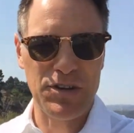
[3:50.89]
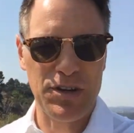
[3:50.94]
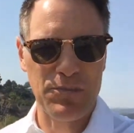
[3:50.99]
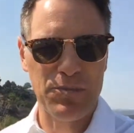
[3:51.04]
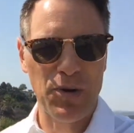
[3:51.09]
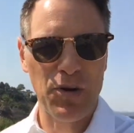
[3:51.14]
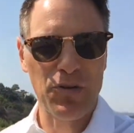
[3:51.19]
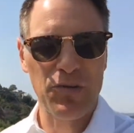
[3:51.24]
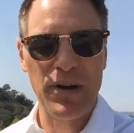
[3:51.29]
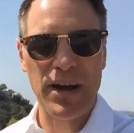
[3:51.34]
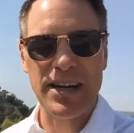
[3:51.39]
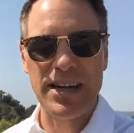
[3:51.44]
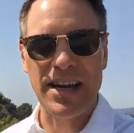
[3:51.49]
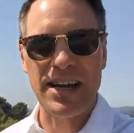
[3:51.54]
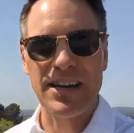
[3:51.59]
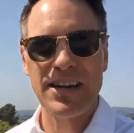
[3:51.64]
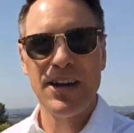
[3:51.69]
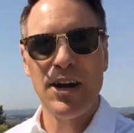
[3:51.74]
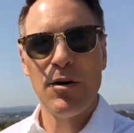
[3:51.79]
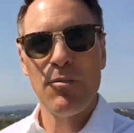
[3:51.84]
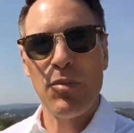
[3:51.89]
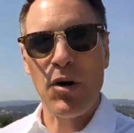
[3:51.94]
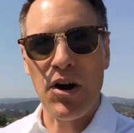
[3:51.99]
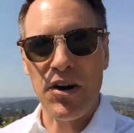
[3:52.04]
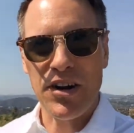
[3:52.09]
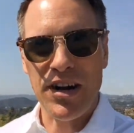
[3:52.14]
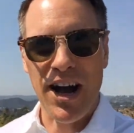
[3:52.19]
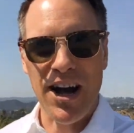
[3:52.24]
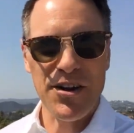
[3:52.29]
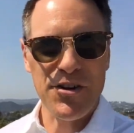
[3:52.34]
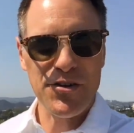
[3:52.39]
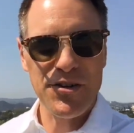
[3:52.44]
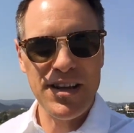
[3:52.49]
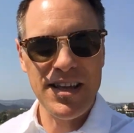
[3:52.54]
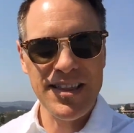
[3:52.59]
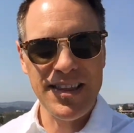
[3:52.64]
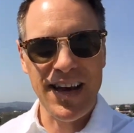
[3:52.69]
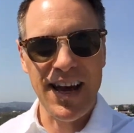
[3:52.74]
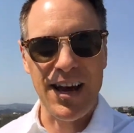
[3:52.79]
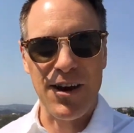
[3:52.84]
You could pull right in, park
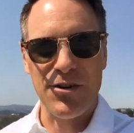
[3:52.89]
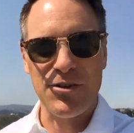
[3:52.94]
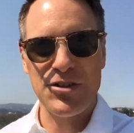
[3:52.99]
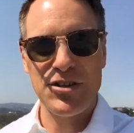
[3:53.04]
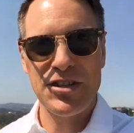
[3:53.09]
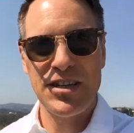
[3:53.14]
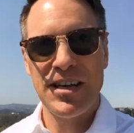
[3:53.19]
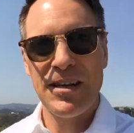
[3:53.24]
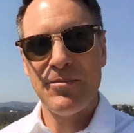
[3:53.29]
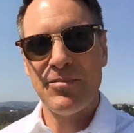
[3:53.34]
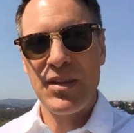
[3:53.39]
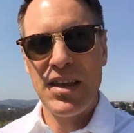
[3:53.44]
underneath the house,